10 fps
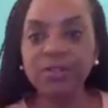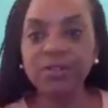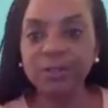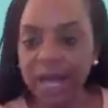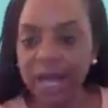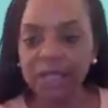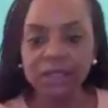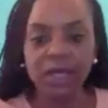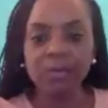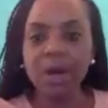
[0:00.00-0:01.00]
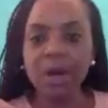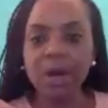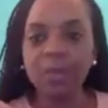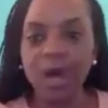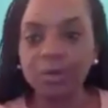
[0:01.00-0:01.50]
butterflies
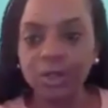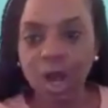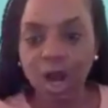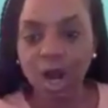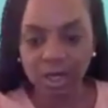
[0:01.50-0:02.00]
in my mom's